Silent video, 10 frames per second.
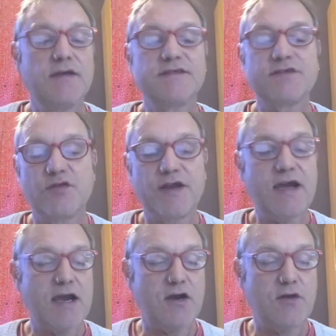so
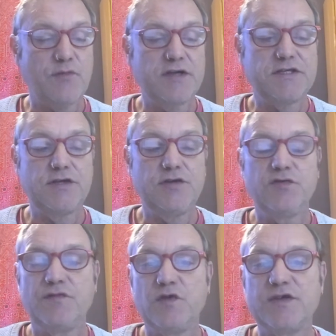that RMIT
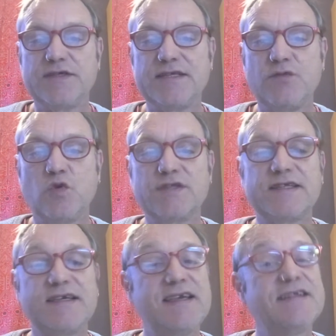University will
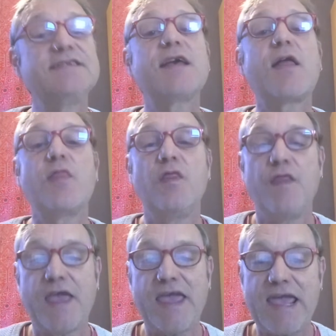see it as
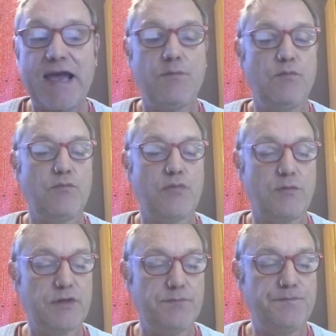their problem.